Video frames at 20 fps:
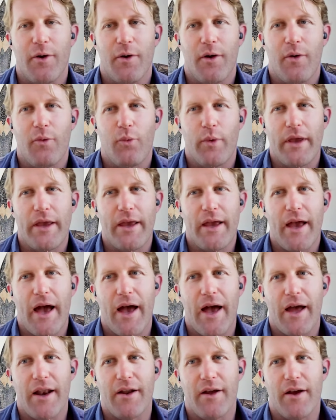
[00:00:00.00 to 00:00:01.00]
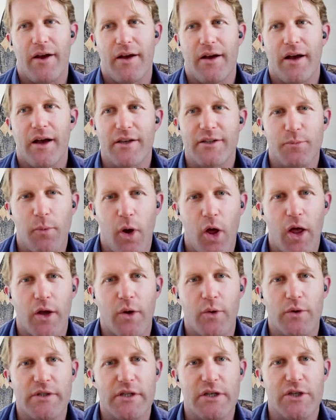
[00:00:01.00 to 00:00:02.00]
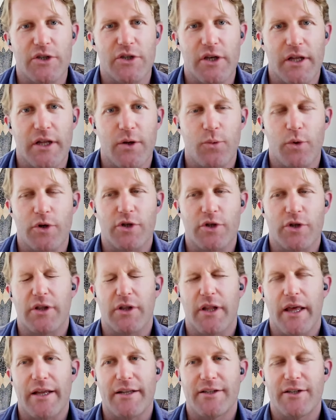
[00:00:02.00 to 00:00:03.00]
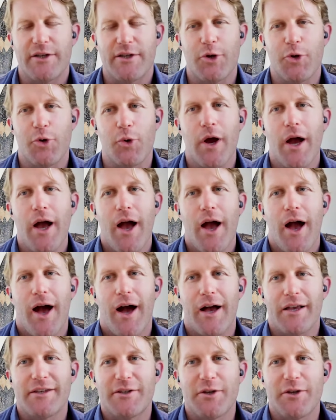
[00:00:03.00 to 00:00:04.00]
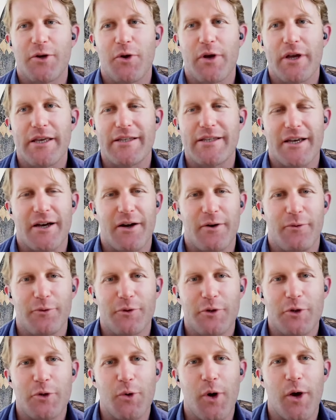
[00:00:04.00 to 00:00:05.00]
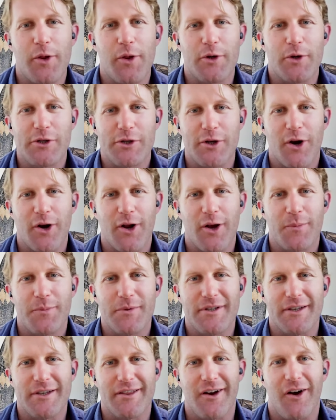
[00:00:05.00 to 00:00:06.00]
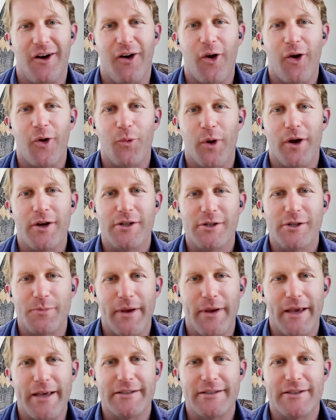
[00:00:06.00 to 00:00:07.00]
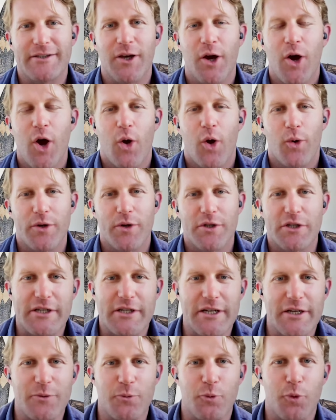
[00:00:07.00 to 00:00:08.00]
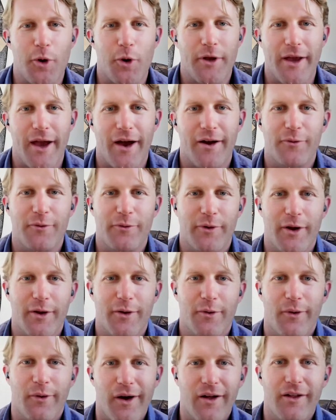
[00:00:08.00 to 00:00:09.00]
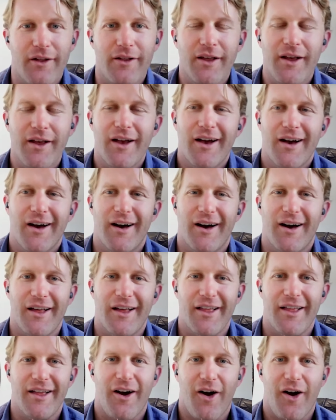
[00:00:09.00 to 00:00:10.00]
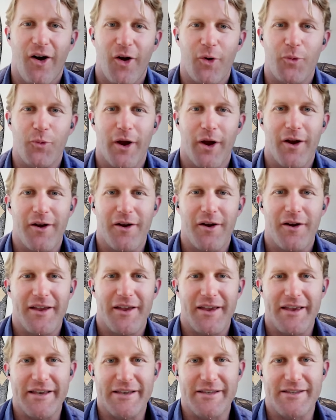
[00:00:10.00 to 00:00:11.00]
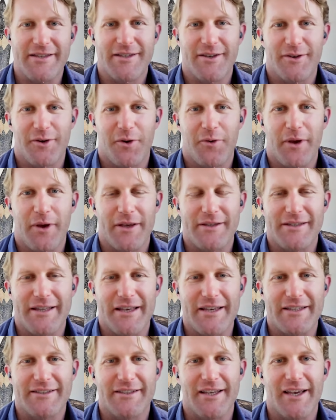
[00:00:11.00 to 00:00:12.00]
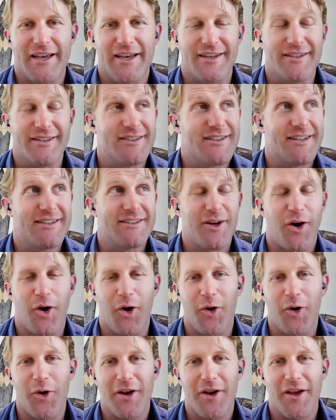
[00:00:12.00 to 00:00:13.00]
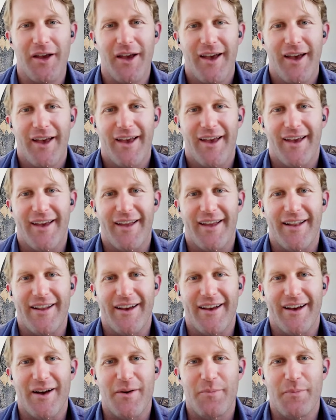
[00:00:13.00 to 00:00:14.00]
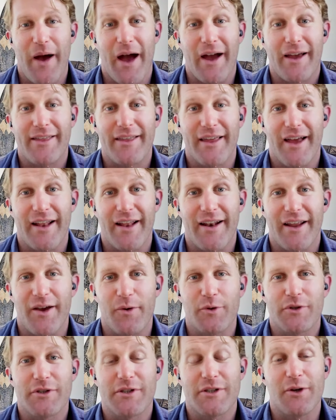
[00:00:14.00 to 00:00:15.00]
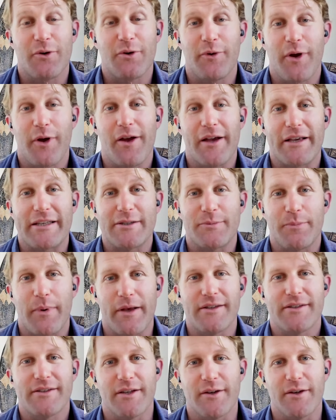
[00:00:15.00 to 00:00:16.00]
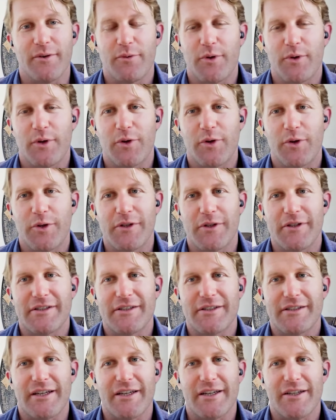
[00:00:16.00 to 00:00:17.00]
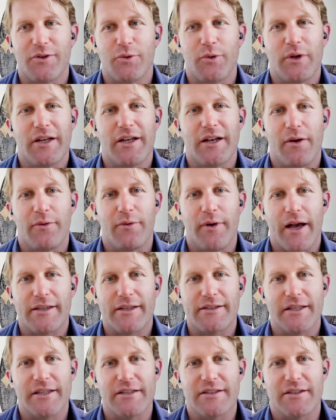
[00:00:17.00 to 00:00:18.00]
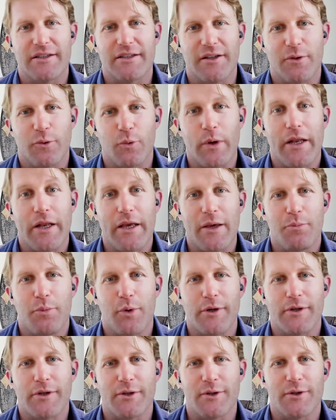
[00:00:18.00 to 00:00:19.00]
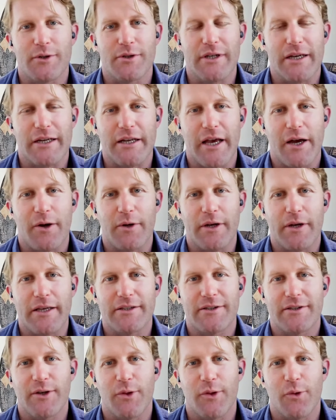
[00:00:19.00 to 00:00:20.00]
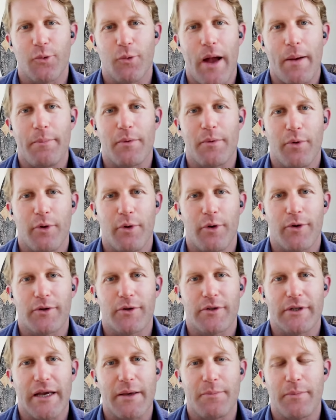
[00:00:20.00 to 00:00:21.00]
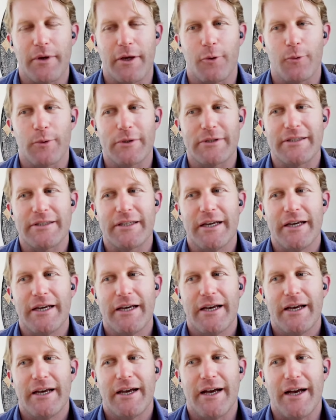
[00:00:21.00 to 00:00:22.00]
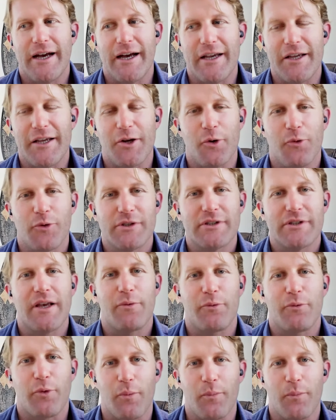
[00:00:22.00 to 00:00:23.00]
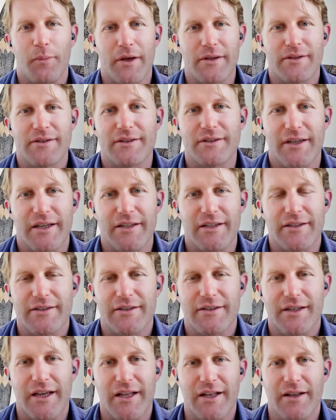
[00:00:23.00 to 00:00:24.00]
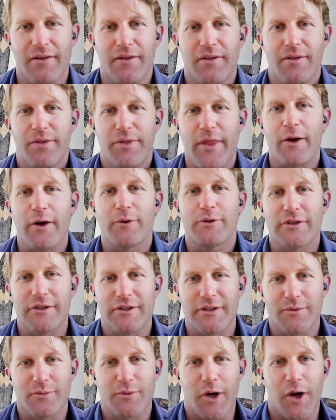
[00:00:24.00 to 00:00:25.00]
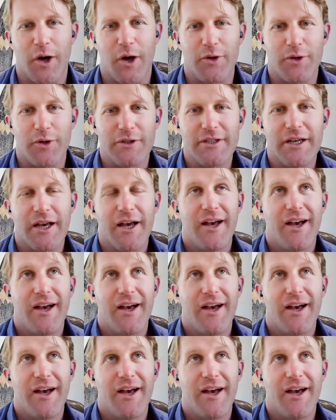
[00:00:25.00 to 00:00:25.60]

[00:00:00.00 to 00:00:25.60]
We had a small acquisition, which led to a series of two other startups in the hardware space, which didn't work out very well. Hardware is, as they say, is hard. And back then it was still very expensive. You couldn't, we didn't have access to 3D printers like nowadays. So the rapid prototyping was, several months and thousands of dollars.